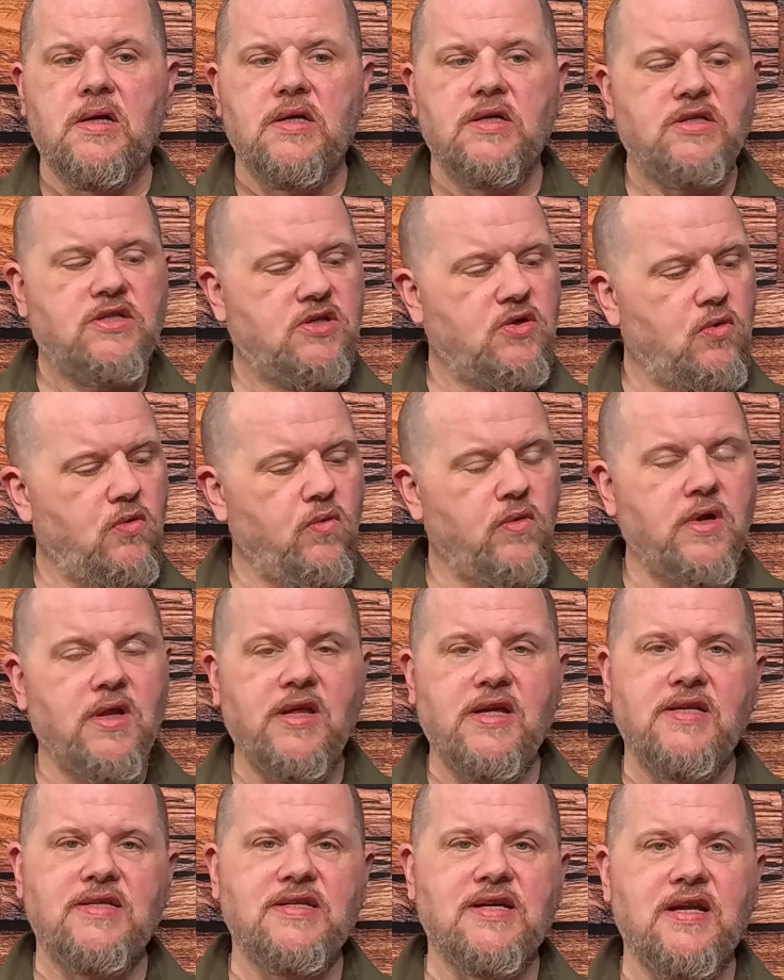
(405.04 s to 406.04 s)
So
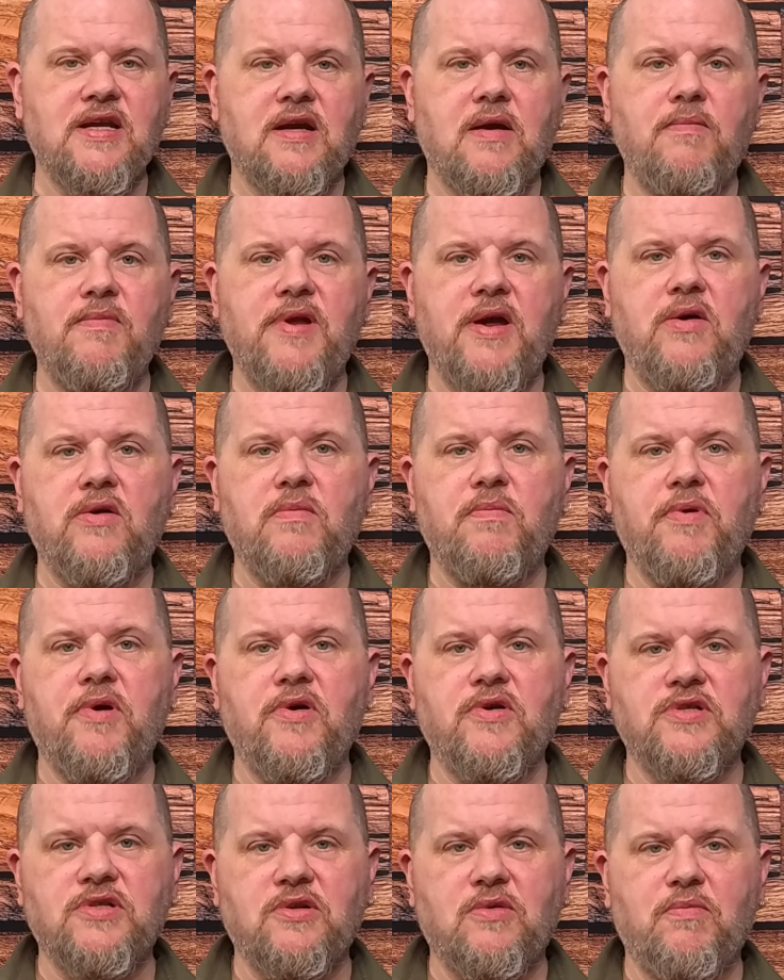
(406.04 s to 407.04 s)
really it's going to come down to
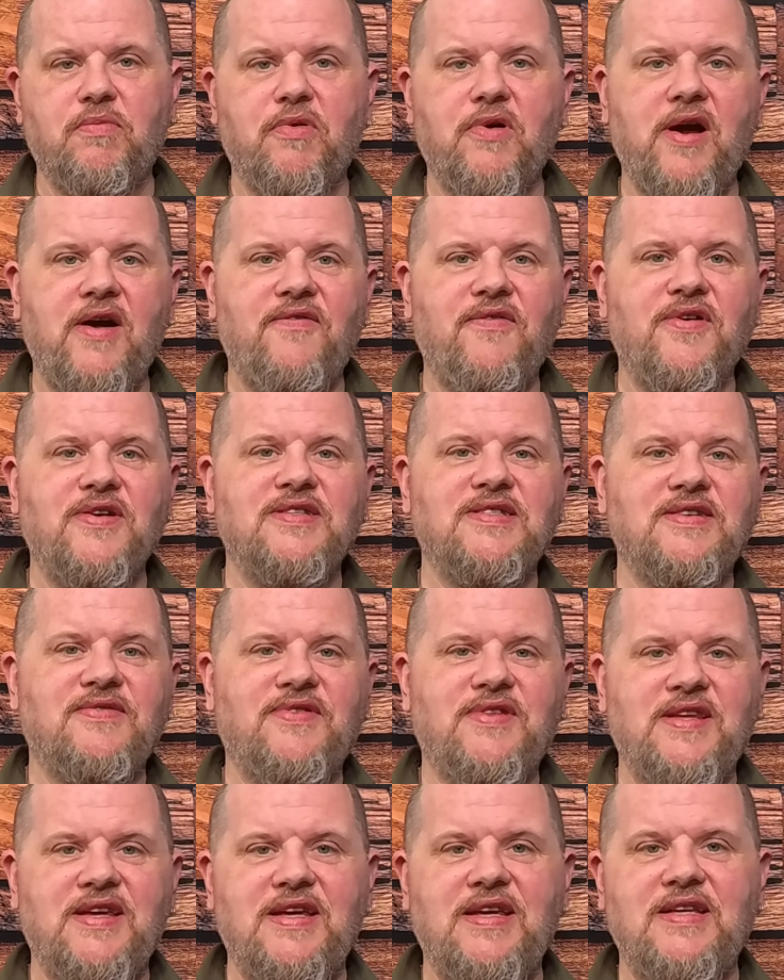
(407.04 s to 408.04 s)
personal preference
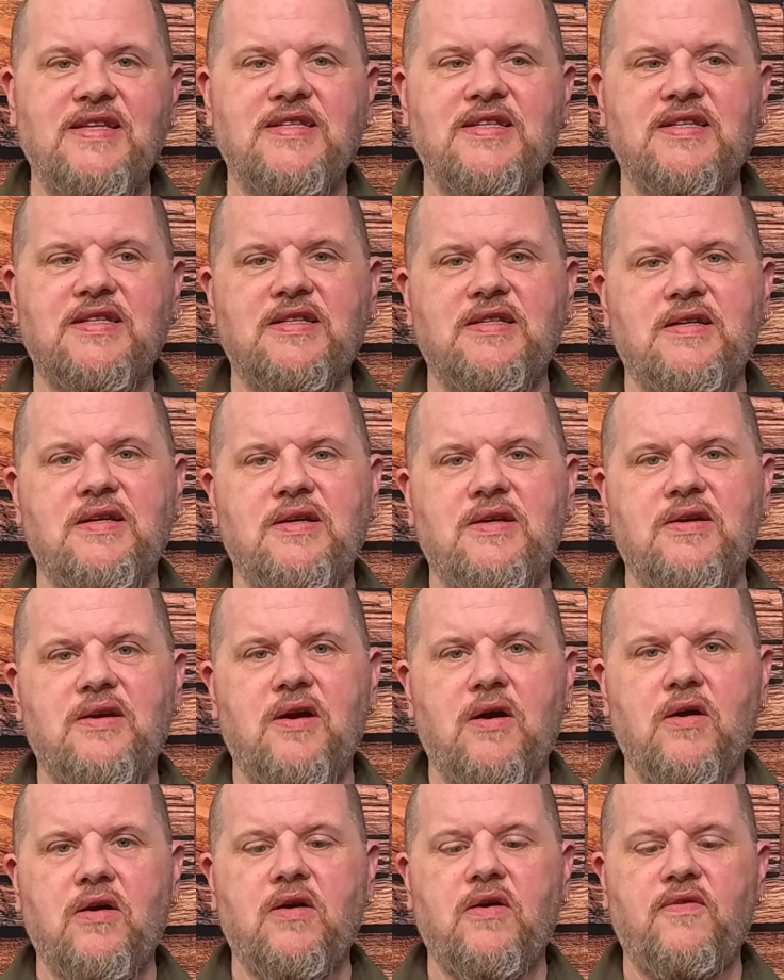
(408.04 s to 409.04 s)
if these
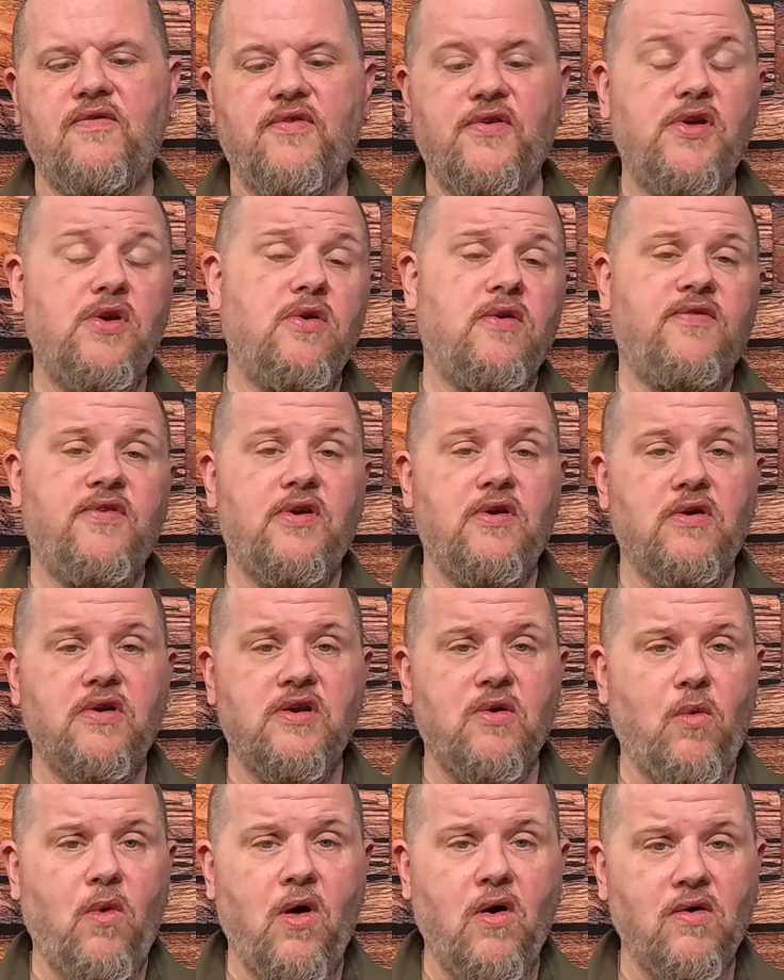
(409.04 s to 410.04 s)
are good for you. If you're a
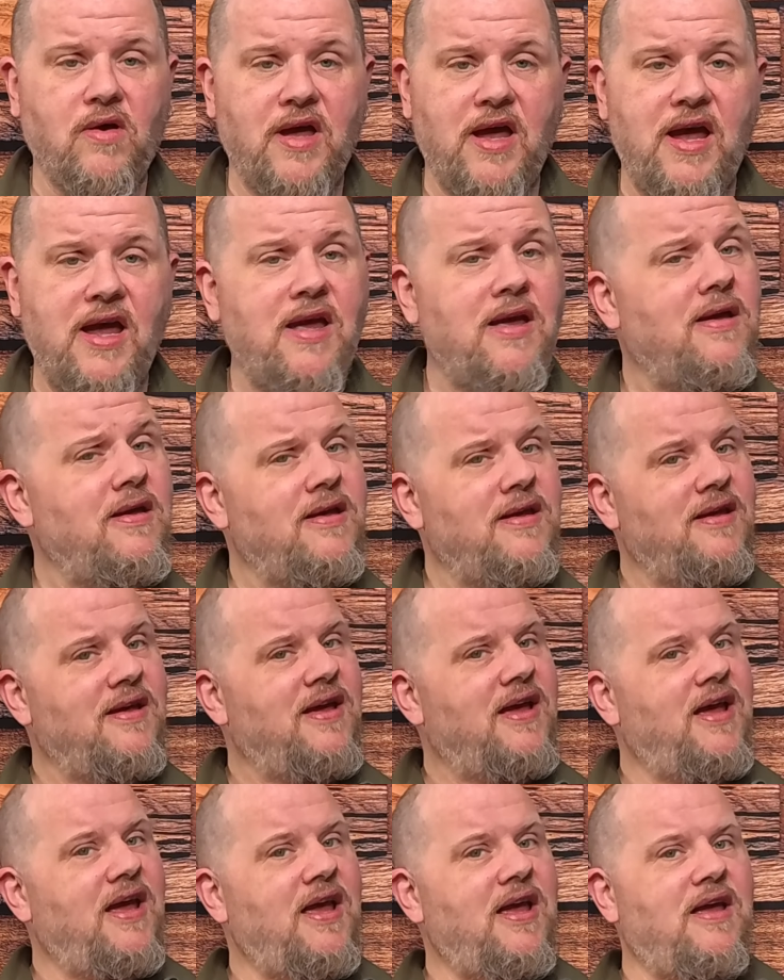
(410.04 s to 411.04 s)
Dewalt guy,
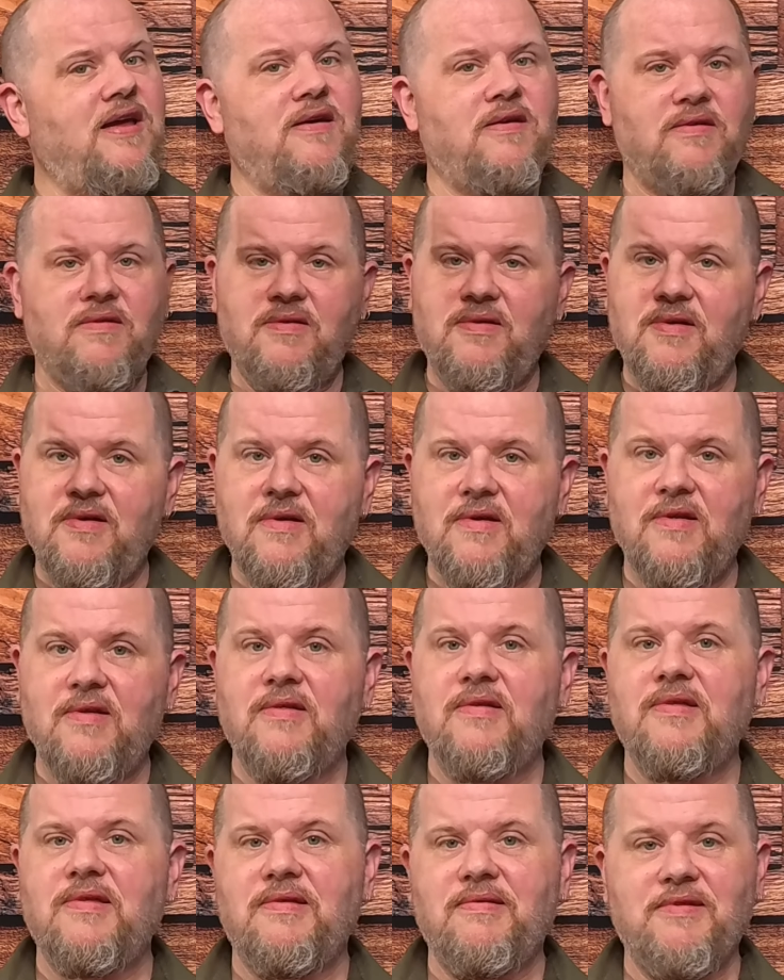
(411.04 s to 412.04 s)
hey,
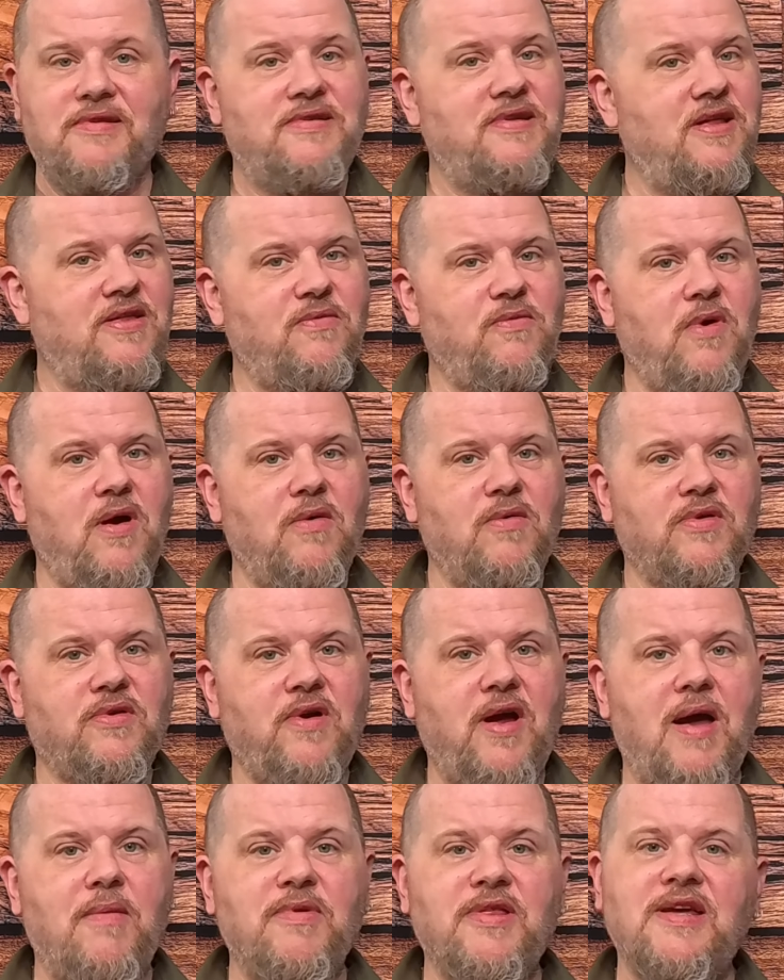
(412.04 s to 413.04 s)
nothing wrong with
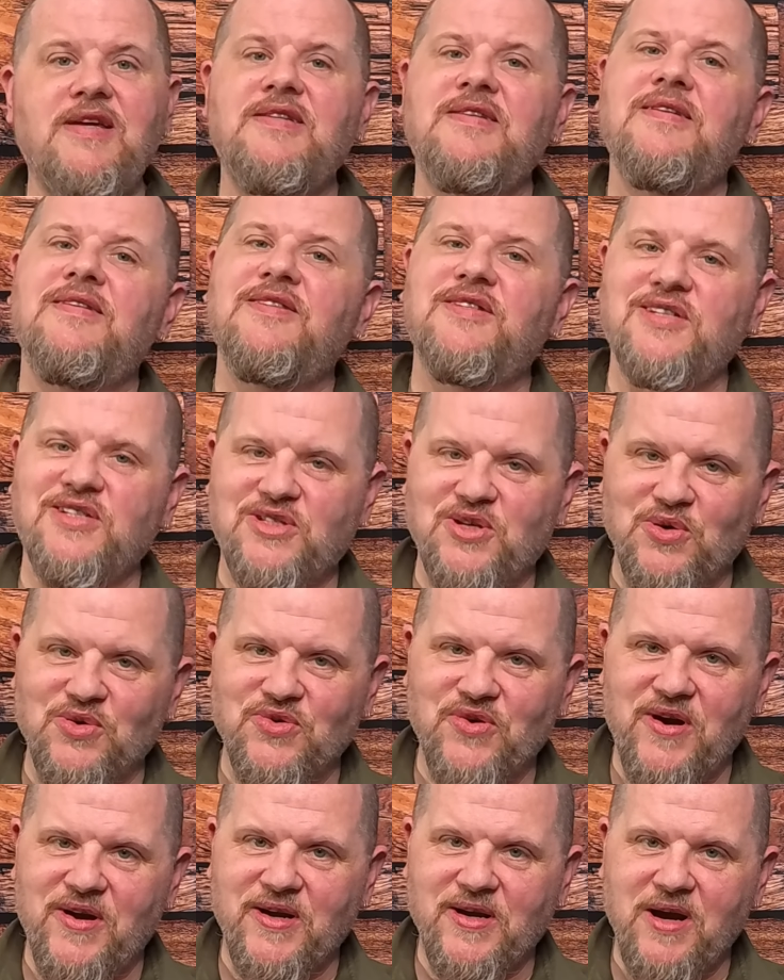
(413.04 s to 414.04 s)
grabbing these, just don't
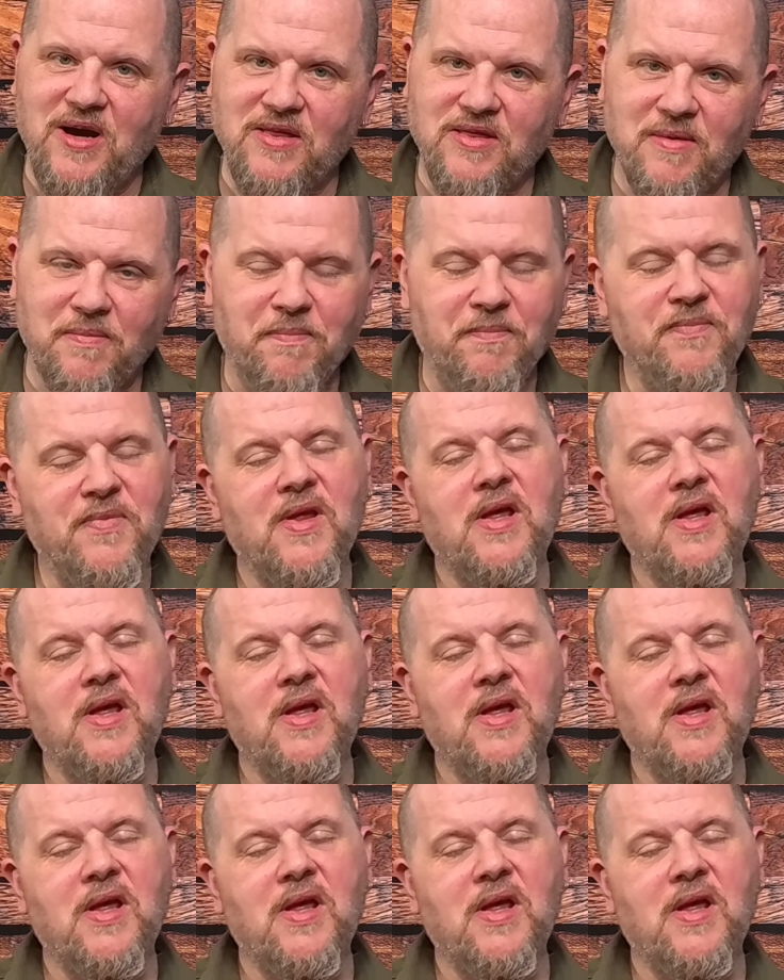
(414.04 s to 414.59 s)
try to cut them.